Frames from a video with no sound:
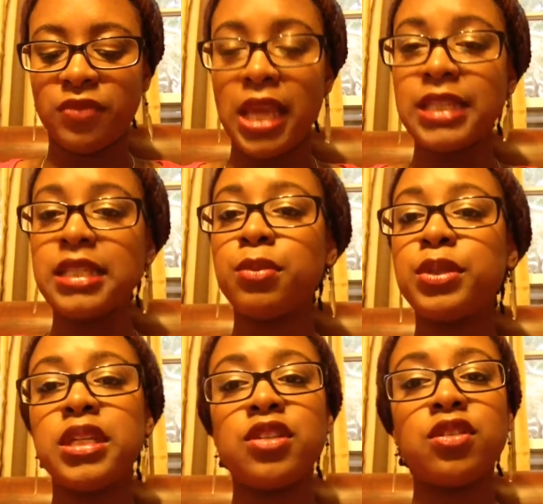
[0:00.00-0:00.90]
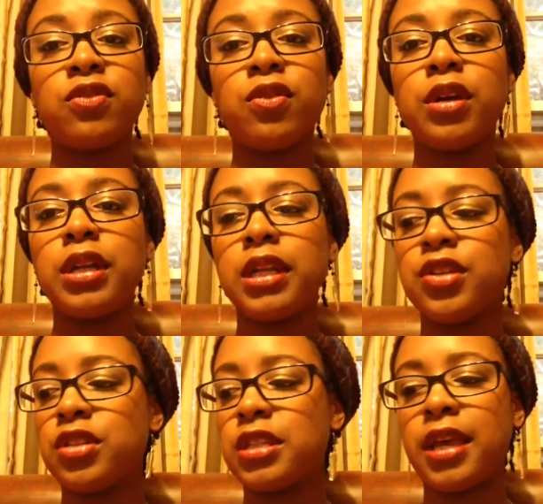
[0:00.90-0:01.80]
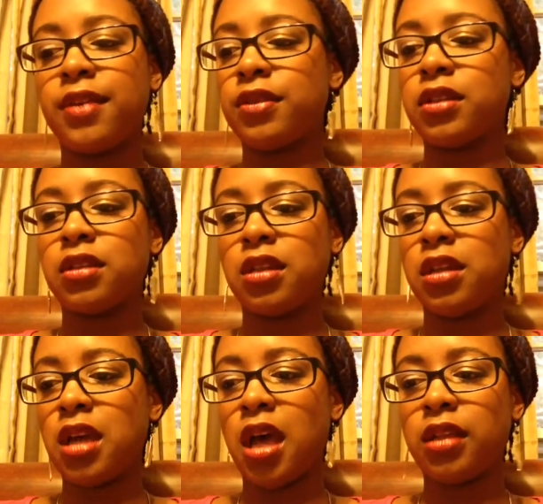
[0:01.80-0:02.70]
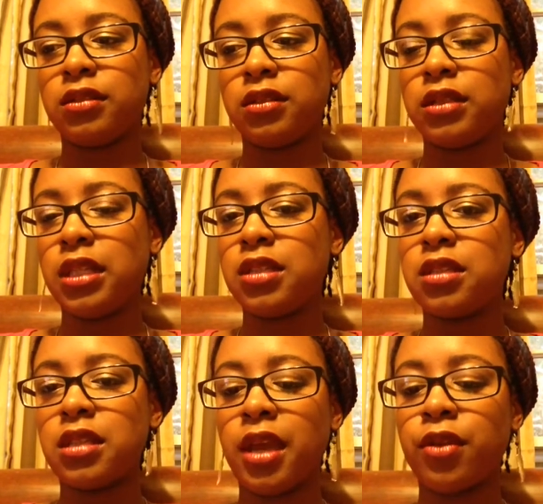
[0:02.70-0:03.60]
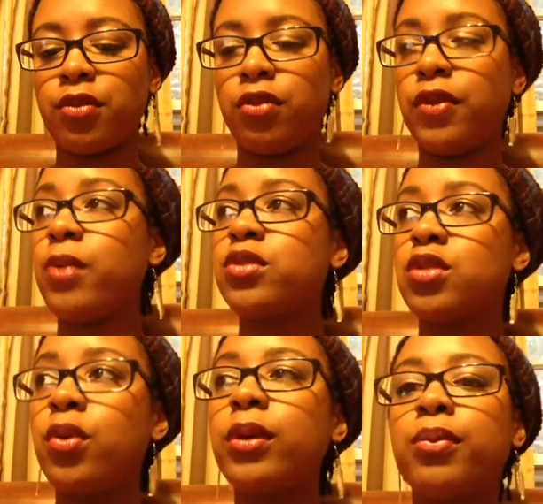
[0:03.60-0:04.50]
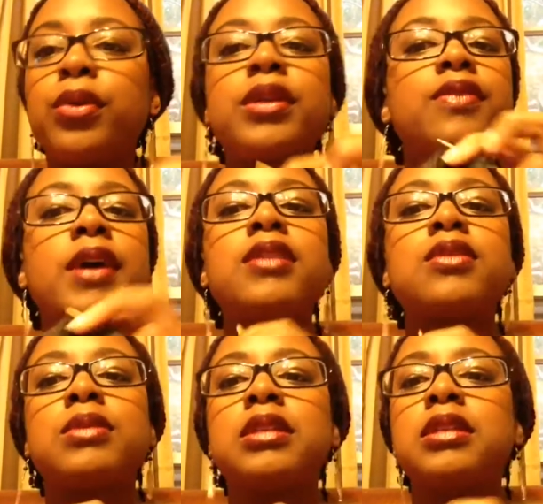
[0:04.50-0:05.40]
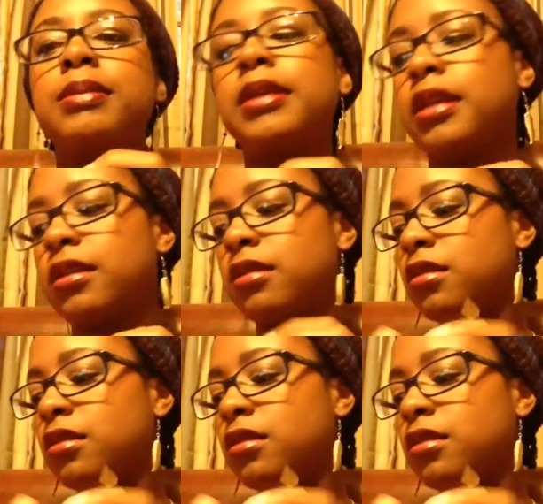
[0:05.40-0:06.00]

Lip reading: I see the potential for it. I just haven't gotten into that groove. I was going pretty fast with the DPNs.